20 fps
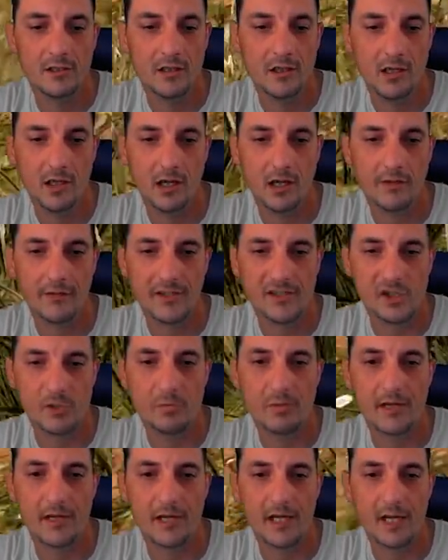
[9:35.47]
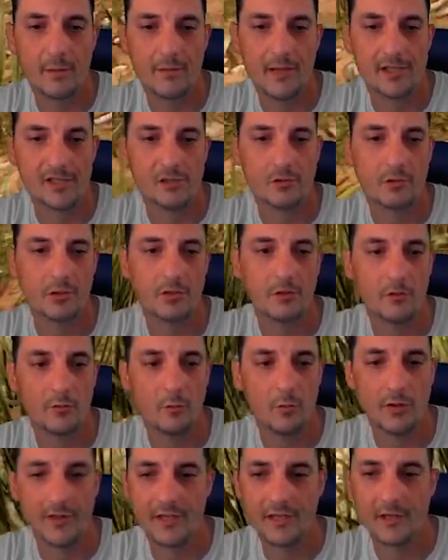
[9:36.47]
that you pick up, that you
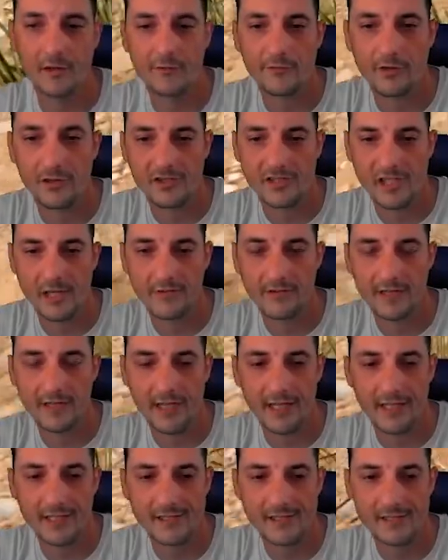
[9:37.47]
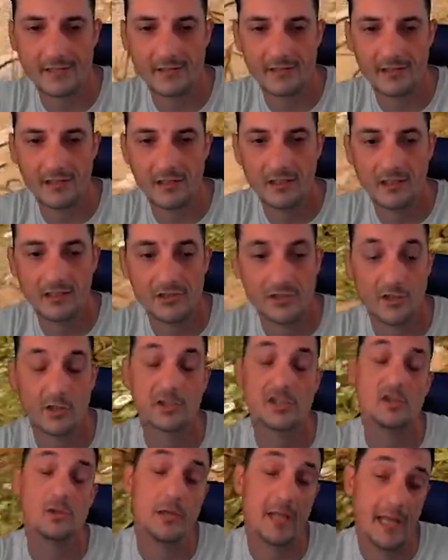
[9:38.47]
loot within your first 7 days, so
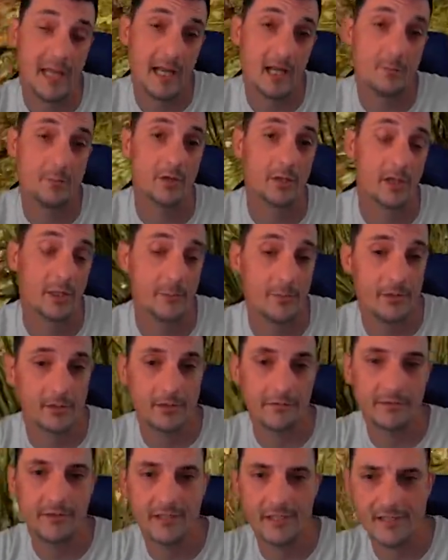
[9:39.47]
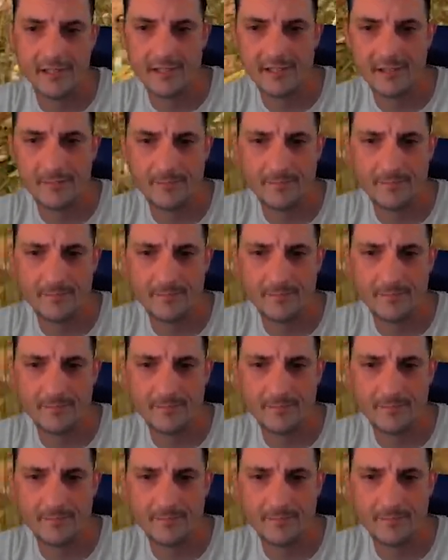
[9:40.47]
that you can build up your defenses.